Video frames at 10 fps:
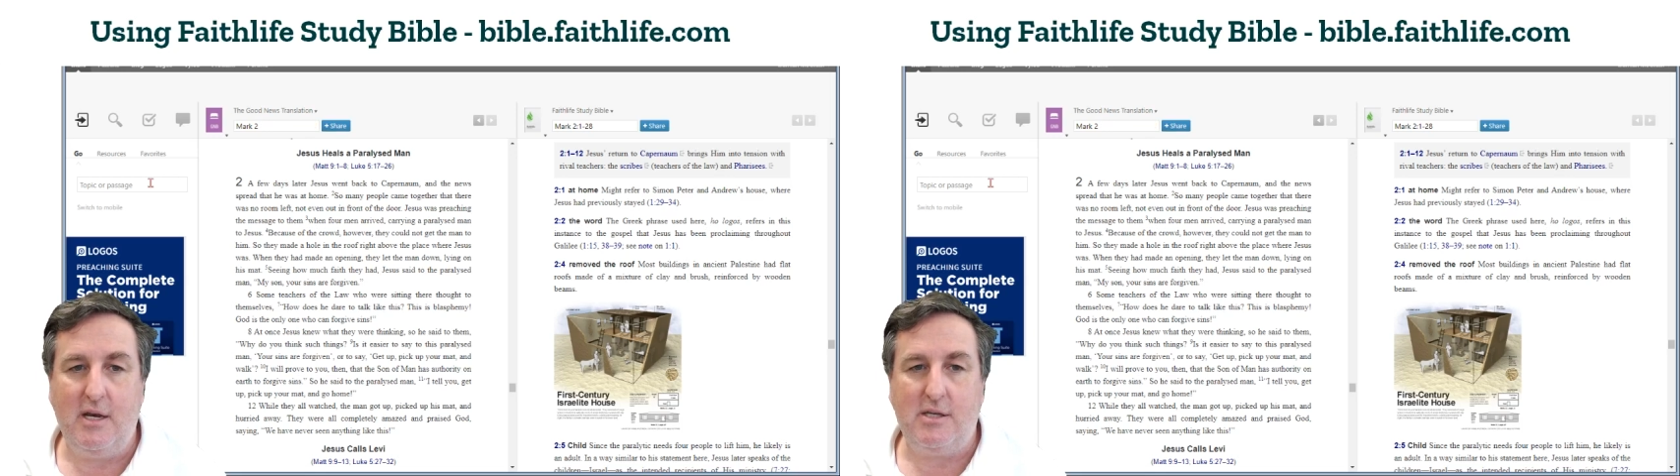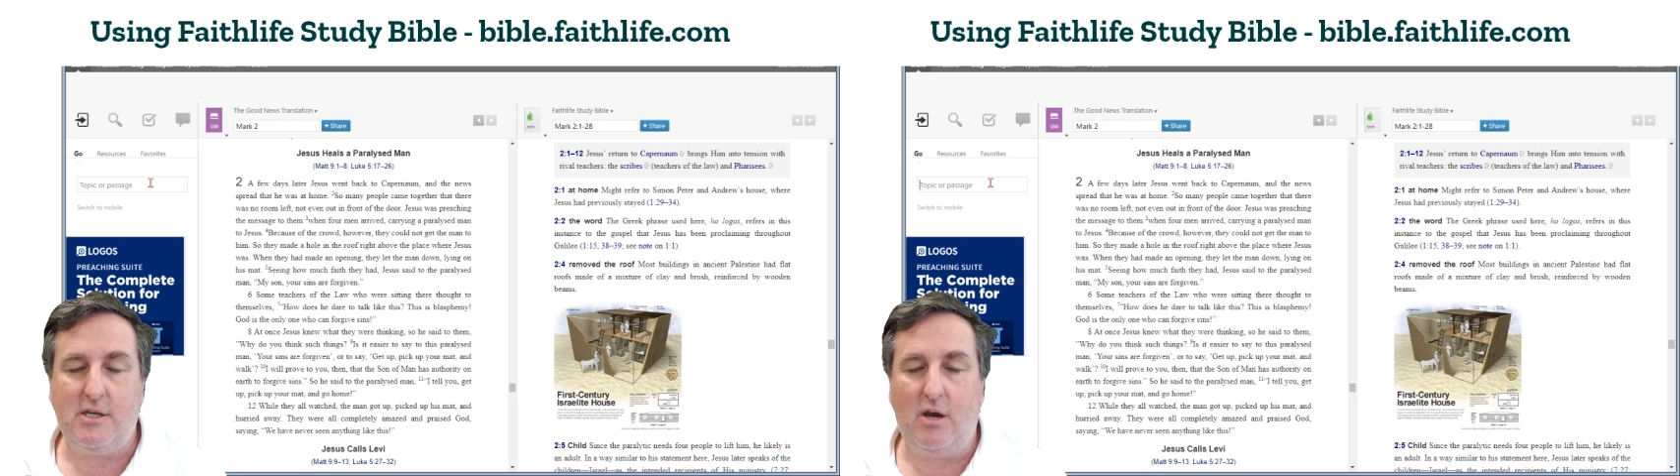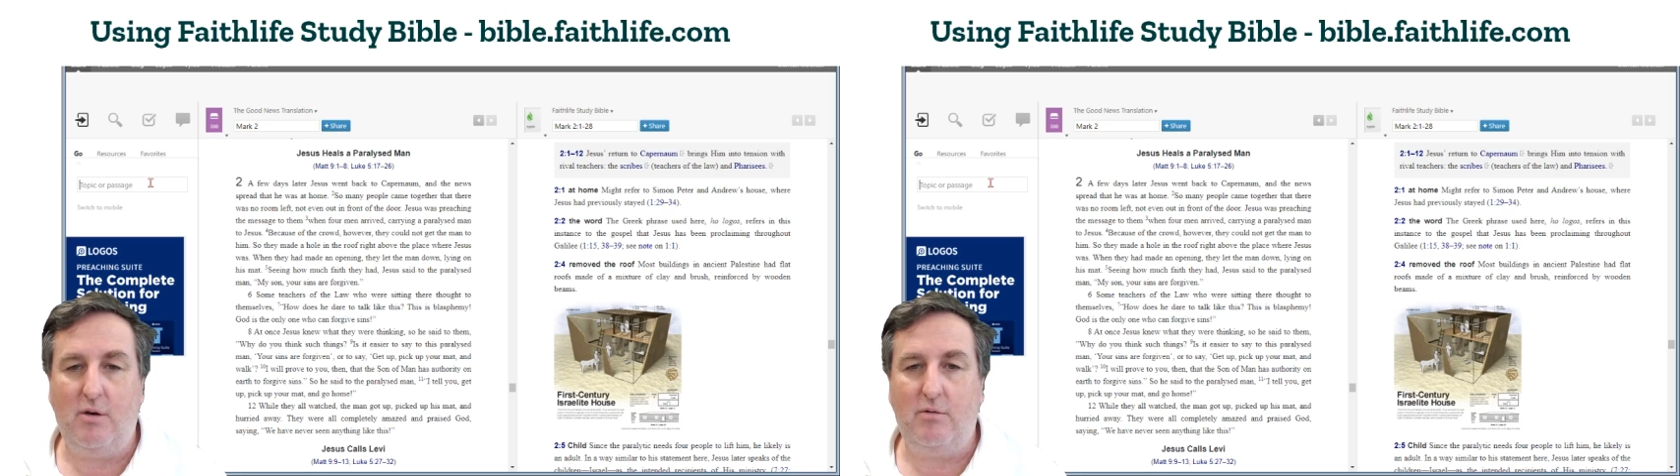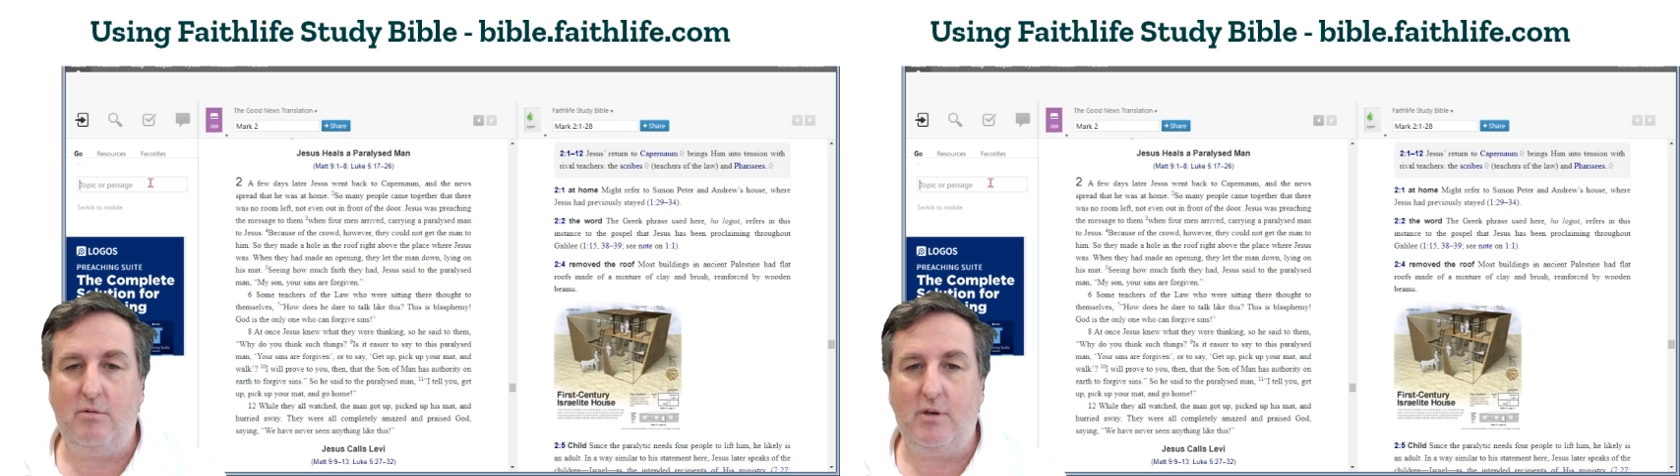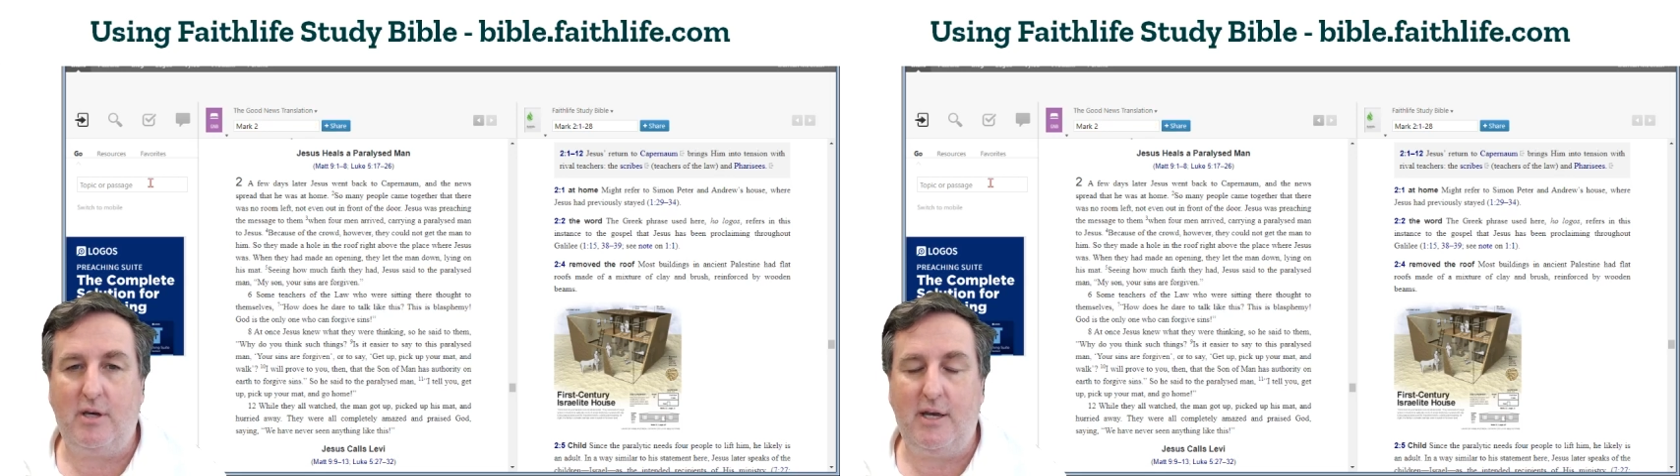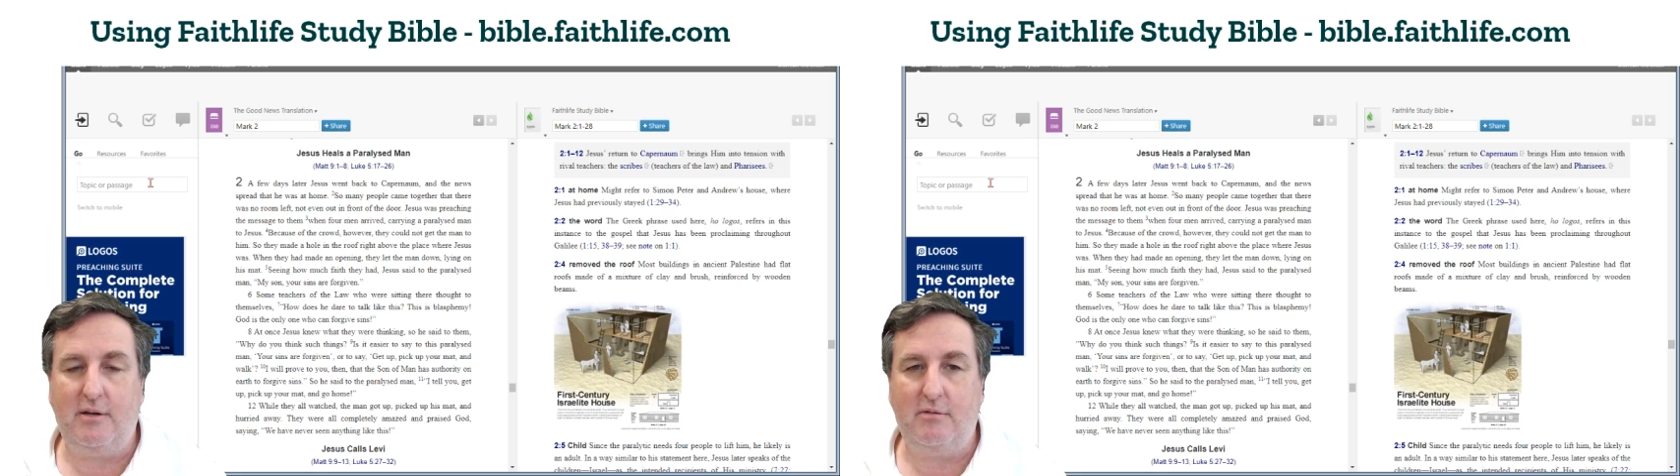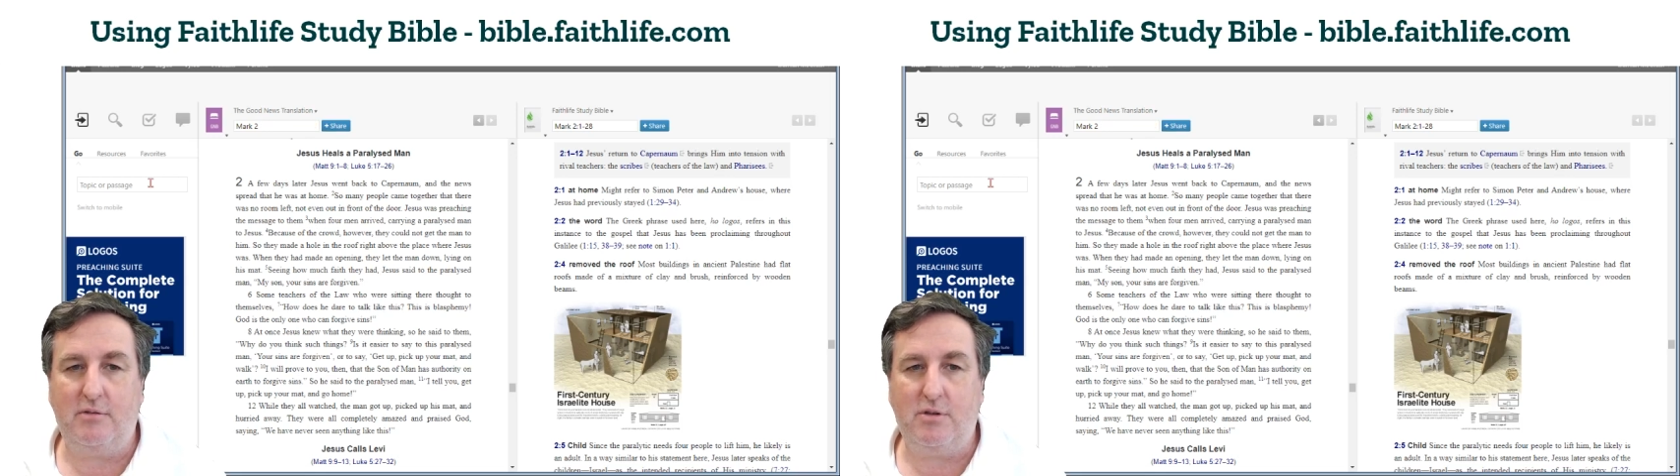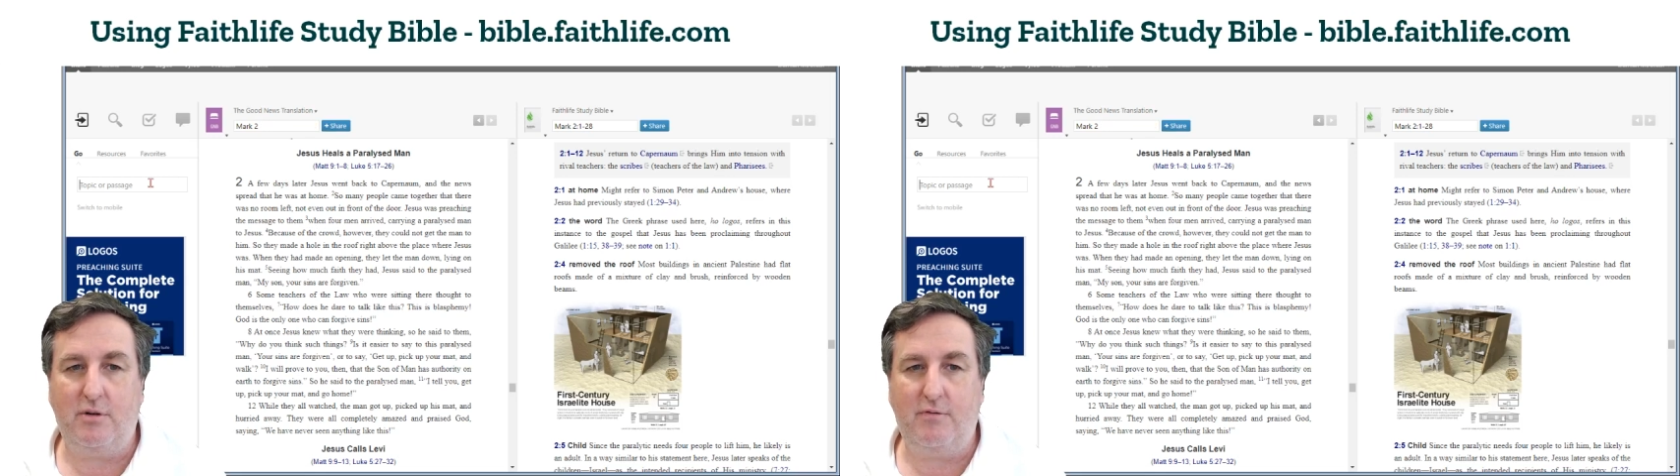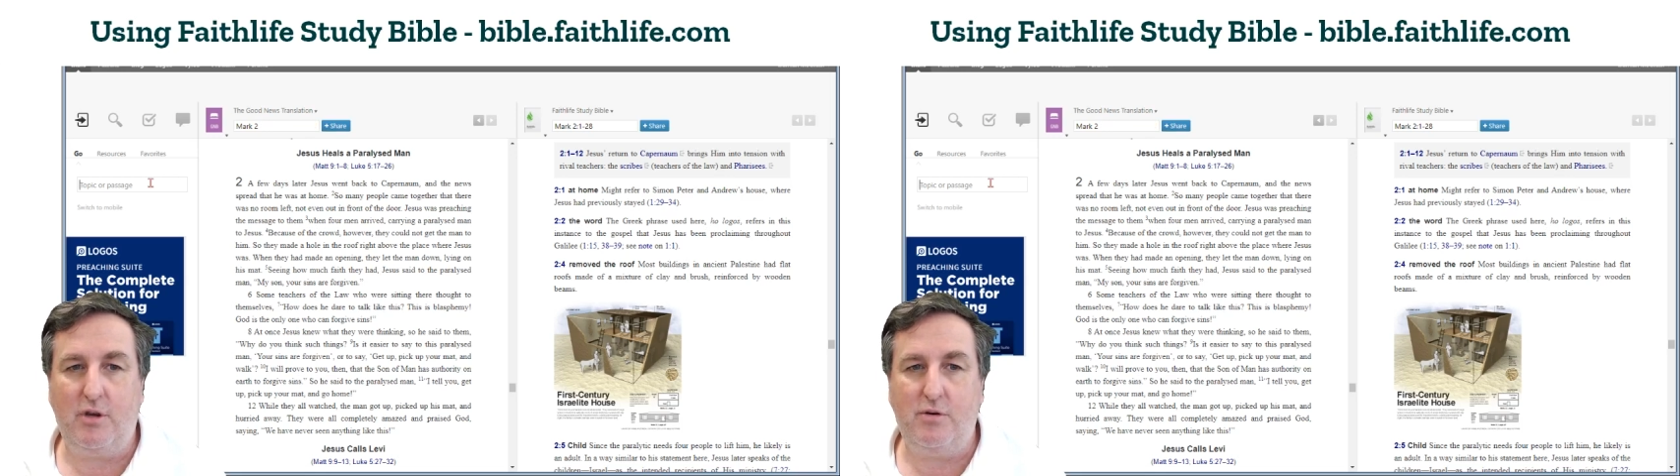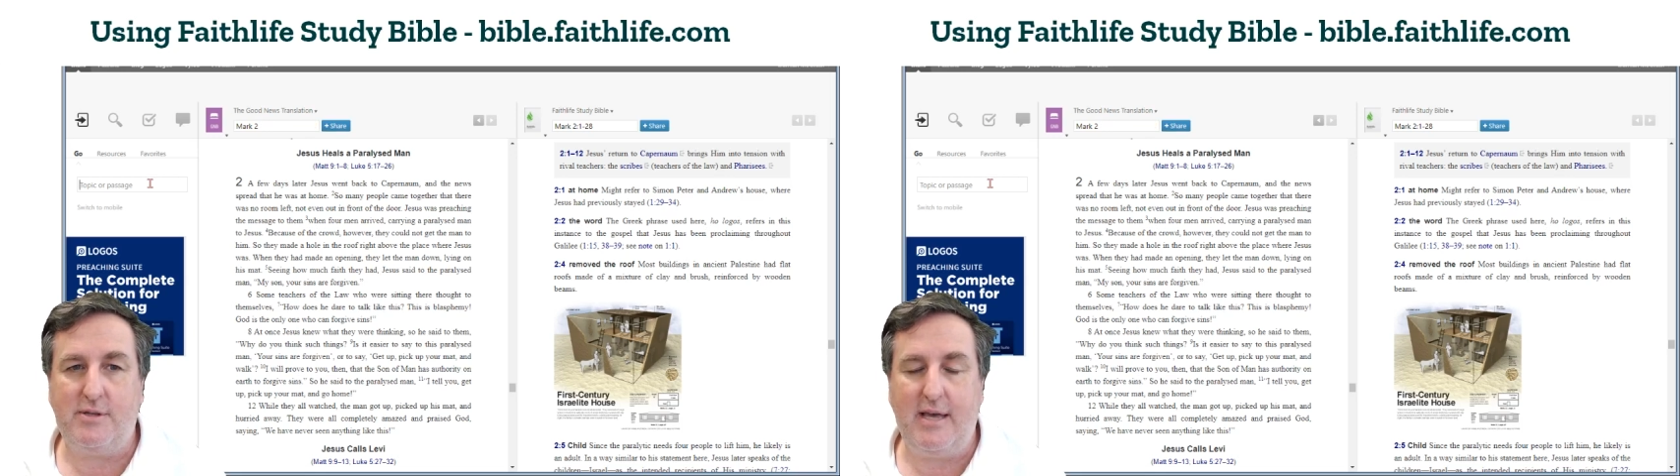So you can sort of
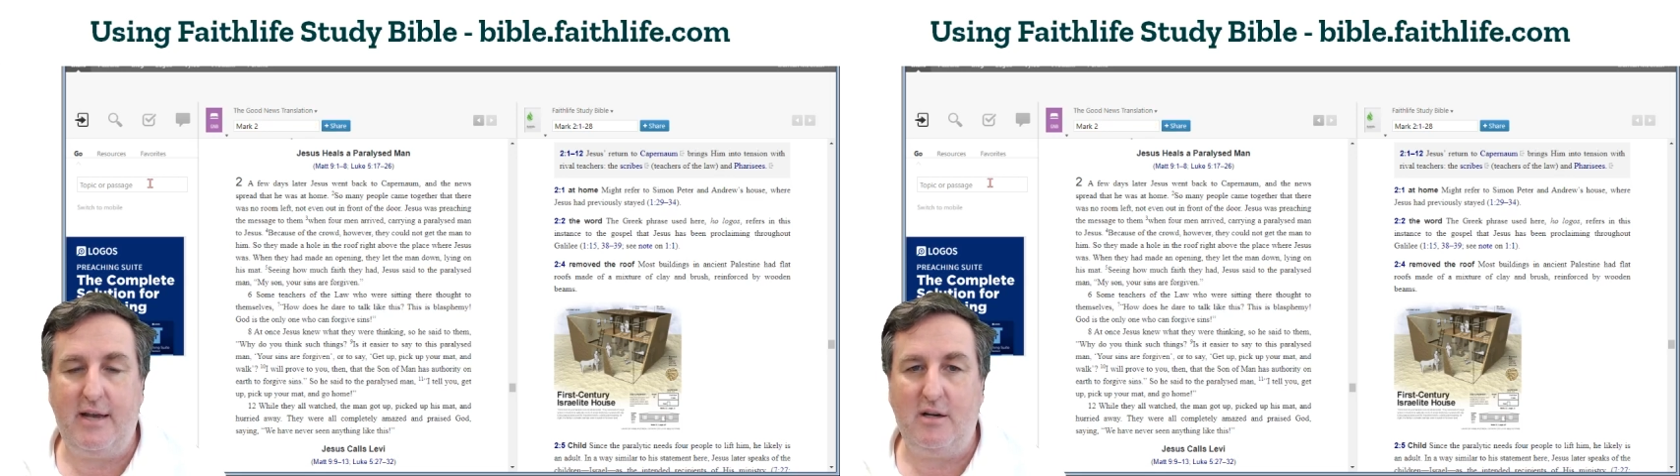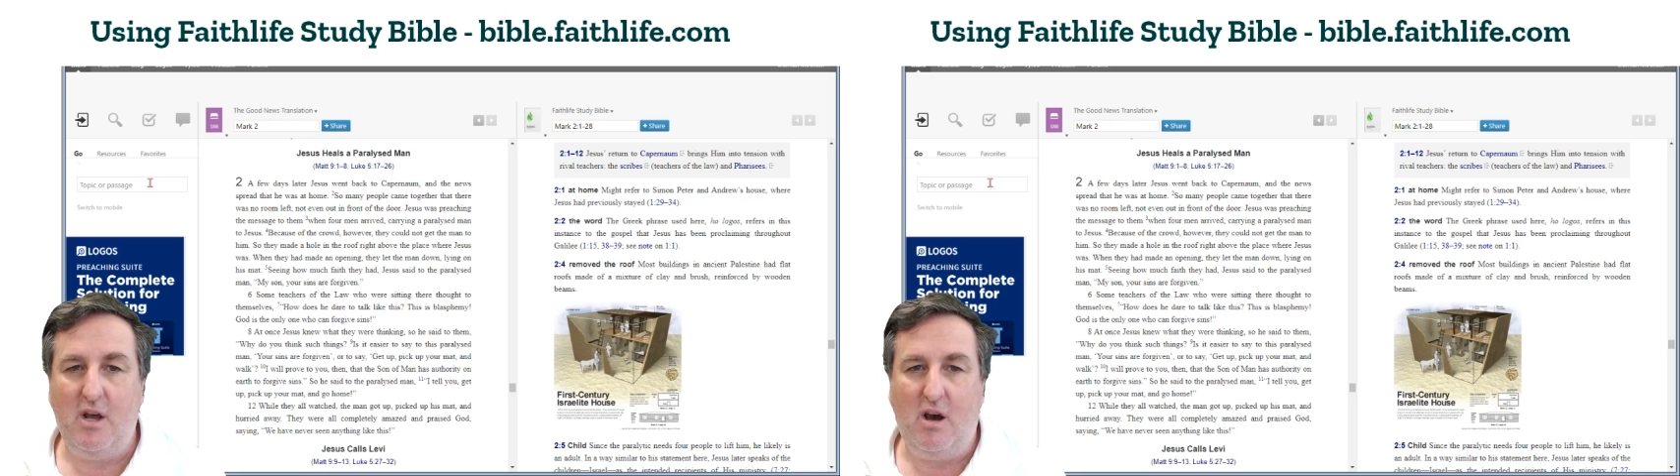use that.